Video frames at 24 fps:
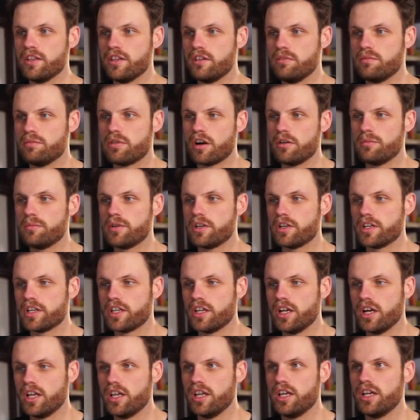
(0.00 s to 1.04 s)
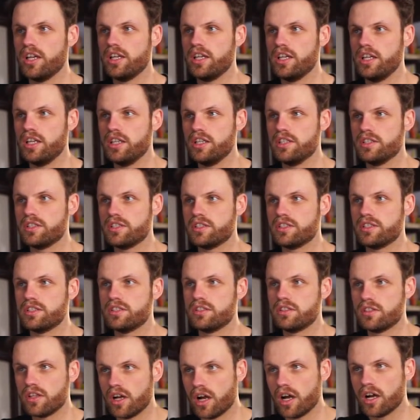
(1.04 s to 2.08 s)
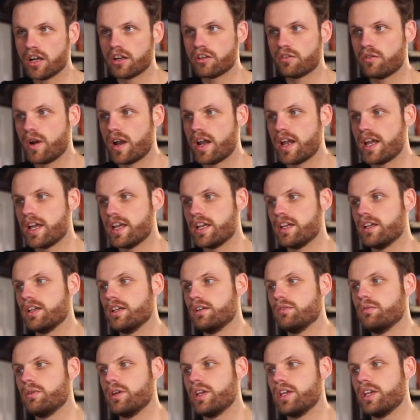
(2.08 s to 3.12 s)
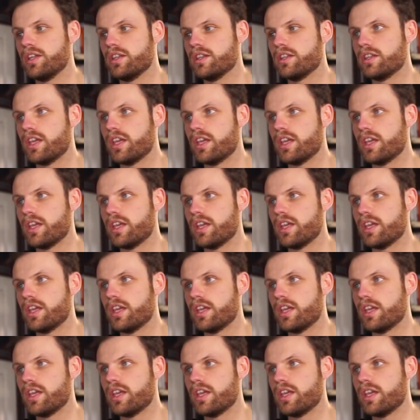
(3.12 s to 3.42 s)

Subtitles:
The primary colour is dark grey with